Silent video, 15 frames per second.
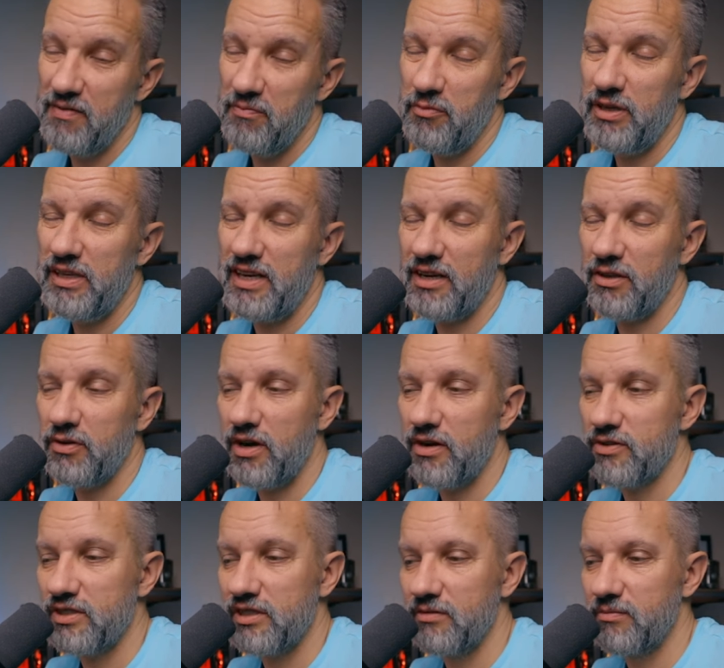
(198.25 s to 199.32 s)
better to
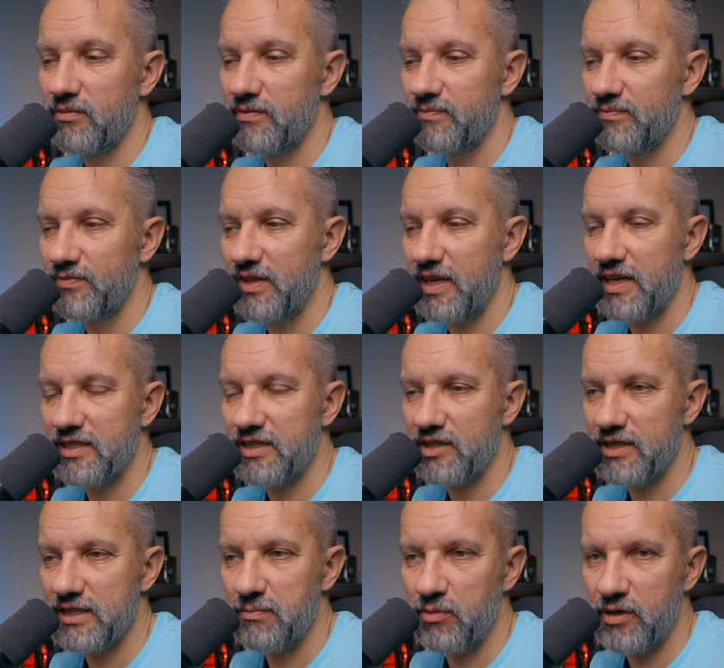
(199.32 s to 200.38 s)
have some
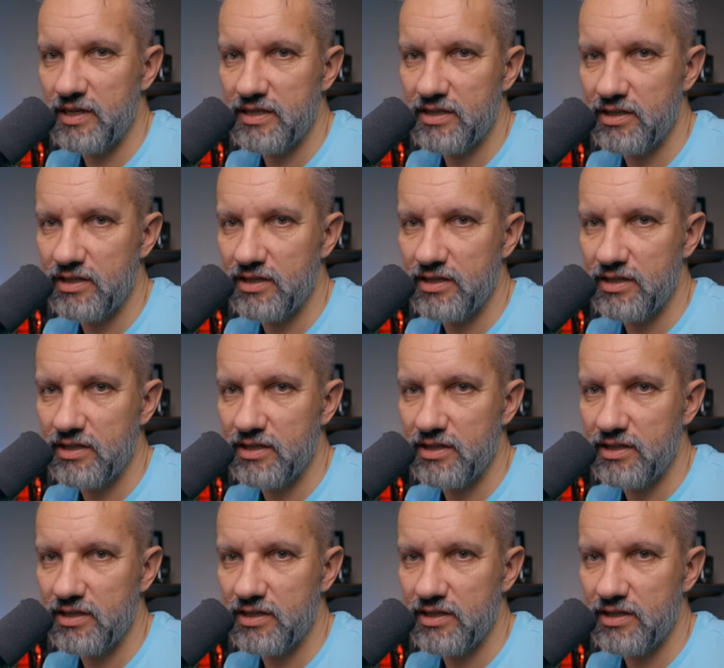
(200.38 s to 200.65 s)
extra space.